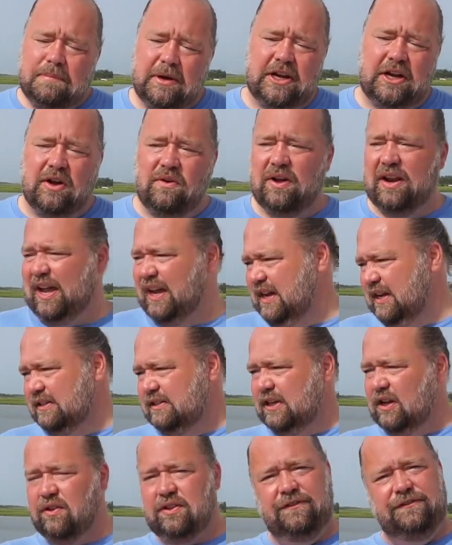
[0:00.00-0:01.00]
but you know what, I can,
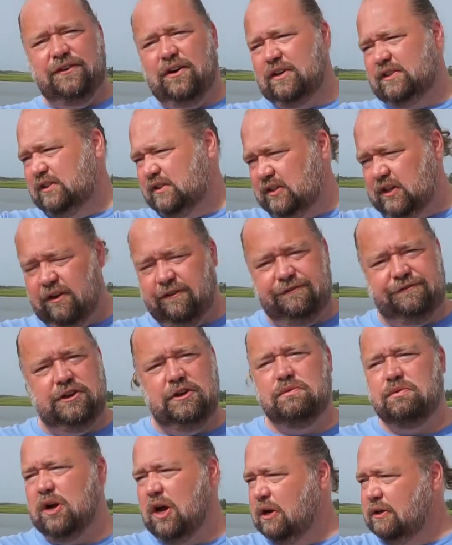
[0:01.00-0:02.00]
you know, the first you know,
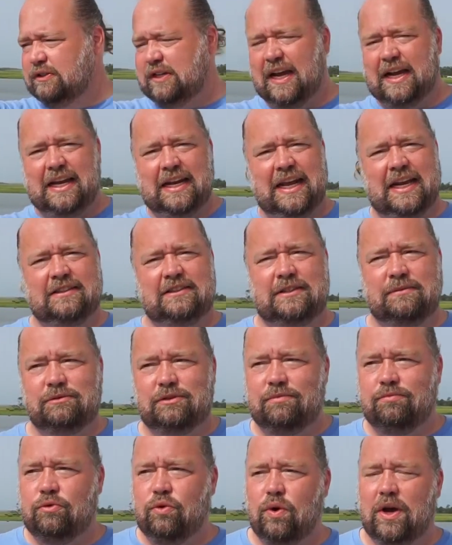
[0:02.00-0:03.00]
few rows, I can ask them
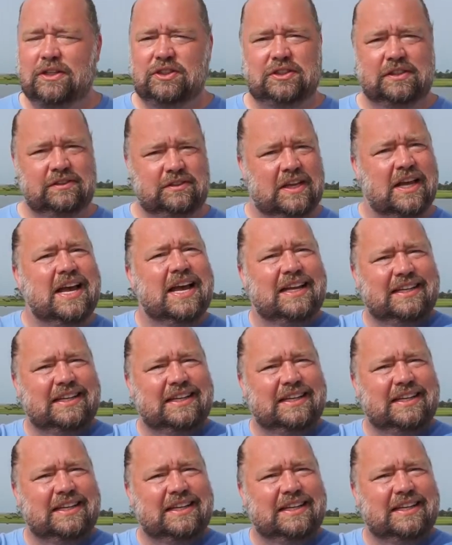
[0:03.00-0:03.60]
some questions,